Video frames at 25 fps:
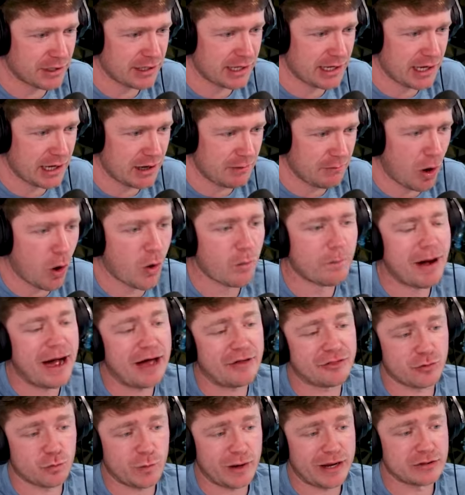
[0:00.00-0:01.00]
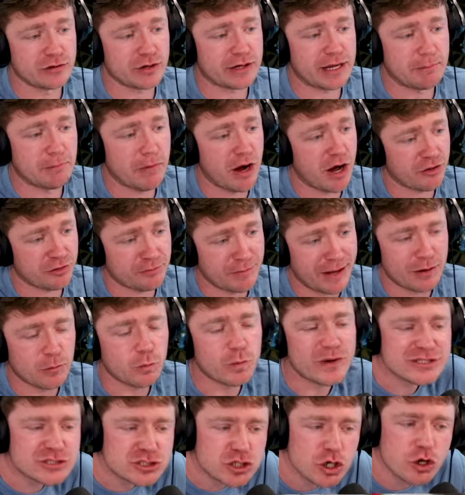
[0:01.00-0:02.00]
been him. Oh, by the way, look at Mothman.
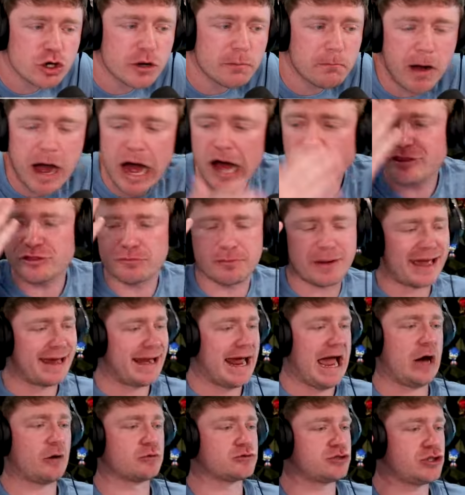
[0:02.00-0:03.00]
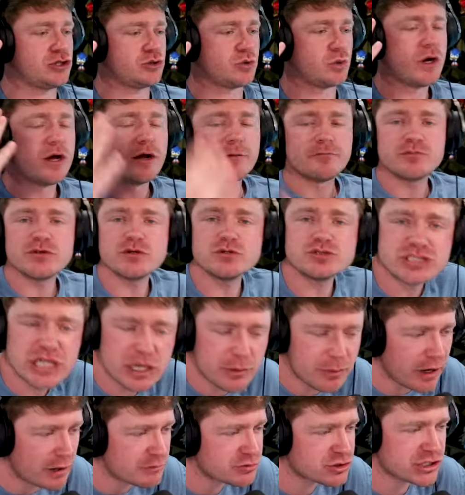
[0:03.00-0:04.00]
We took Mothman out, too. You
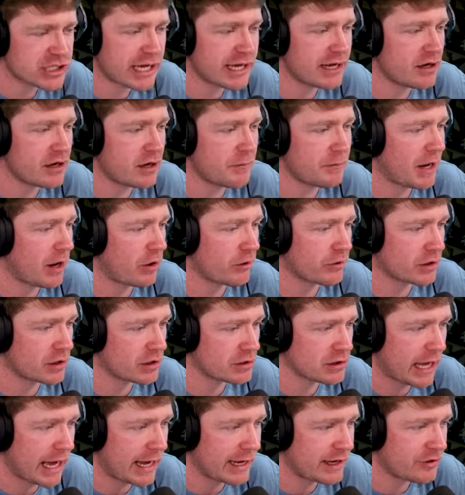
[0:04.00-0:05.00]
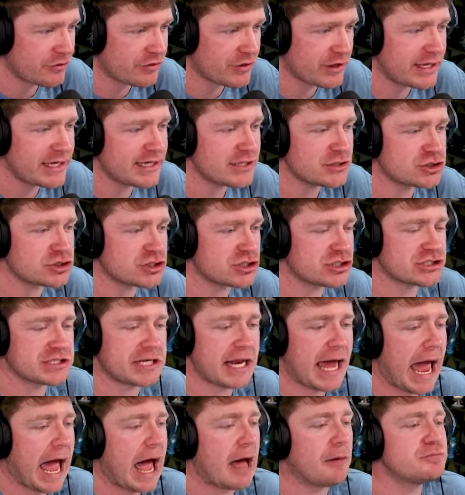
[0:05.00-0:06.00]
see what I'm saying about Goliath? He is just
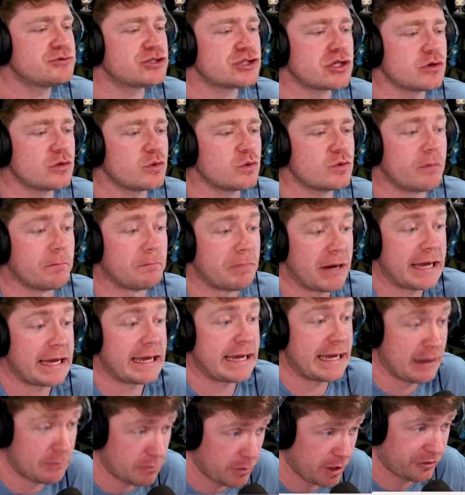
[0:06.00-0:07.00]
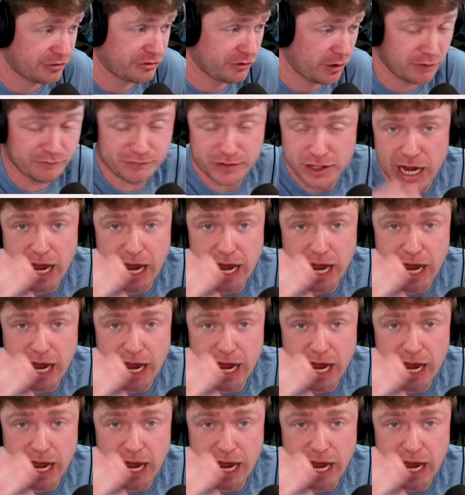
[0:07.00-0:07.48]
an absolute behemoth of a